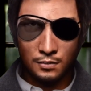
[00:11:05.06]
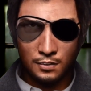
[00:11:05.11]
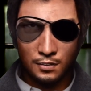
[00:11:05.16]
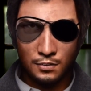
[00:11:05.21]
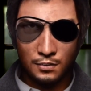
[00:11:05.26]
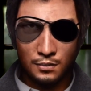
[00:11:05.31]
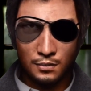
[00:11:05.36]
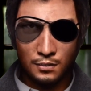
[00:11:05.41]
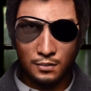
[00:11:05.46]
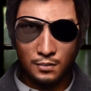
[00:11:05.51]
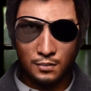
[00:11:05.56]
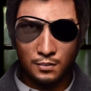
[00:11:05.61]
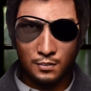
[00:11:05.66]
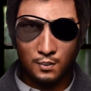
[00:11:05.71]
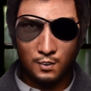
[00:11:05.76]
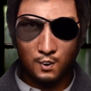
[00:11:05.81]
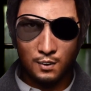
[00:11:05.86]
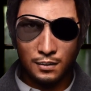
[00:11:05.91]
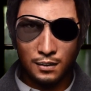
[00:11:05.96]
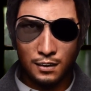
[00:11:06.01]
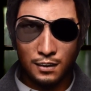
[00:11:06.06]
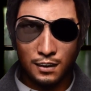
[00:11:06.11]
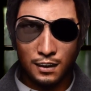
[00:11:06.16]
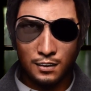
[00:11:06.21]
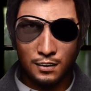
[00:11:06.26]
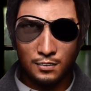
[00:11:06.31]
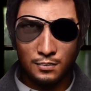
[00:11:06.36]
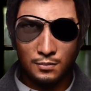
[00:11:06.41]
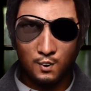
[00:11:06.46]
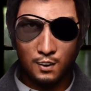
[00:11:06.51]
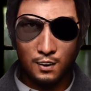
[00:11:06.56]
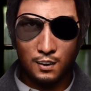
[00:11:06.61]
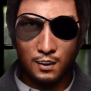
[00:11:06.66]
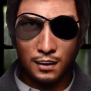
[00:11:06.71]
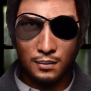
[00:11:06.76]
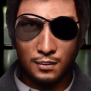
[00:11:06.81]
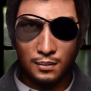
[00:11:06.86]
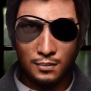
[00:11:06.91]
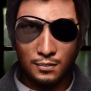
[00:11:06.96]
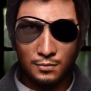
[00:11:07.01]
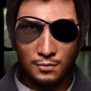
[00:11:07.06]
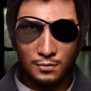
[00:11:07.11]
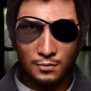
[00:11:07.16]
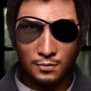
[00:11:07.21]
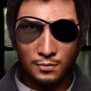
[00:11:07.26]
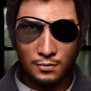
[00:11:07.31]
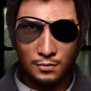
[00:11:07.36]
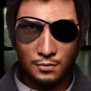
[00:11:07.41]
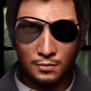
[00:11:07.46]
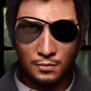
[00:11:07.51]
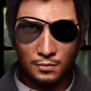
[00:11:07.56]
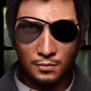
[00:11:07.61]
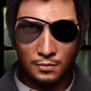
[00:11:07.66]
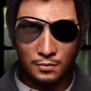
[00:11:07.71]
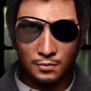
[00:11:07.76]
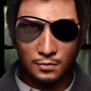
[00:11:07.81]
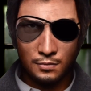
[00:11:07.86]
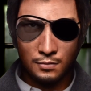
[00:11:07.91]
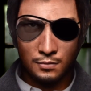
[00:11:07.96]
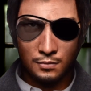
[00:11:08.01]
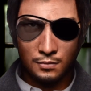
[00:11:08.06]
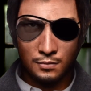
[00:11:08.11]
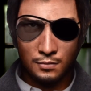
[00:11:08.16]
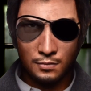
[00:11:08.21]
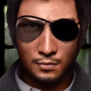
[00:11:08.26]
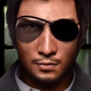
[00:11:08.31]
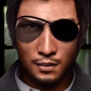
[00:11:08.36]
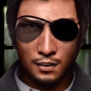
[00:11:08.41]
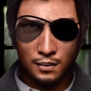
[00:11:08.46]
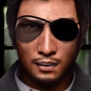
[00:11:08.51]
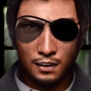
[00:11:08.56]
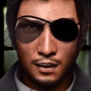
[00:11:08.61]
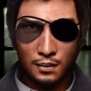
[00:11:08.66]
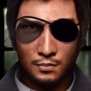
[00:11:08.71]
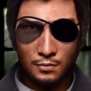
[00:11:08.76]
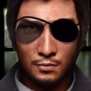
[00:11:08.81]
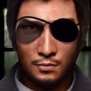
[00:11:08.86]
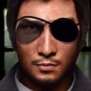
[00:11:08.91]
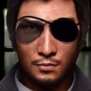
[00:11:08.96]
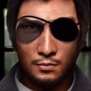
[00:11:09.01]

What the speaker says: there? I can't really make it out. It looks like,